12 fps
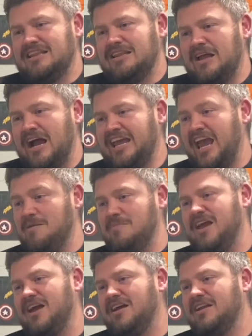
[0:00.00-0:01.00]
I came
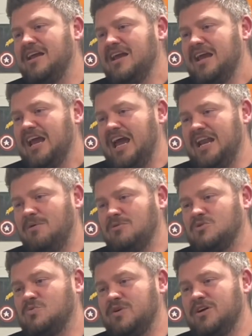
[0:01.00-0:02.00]
in and I
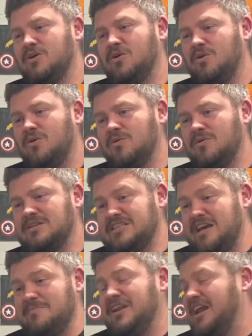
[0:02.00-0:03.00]
was real
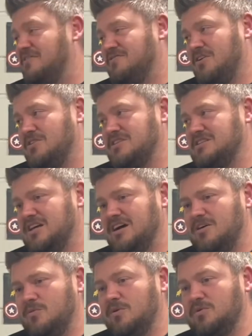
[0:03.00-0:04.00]
timid at first,
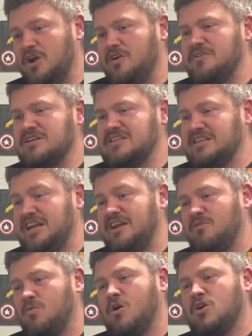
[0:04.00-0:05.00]
real nervous because I'd
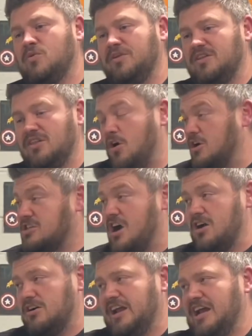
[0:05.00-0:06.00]
never worked with a large
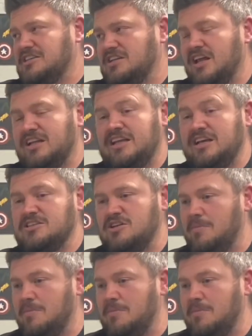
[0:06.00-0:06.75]
congregation like this.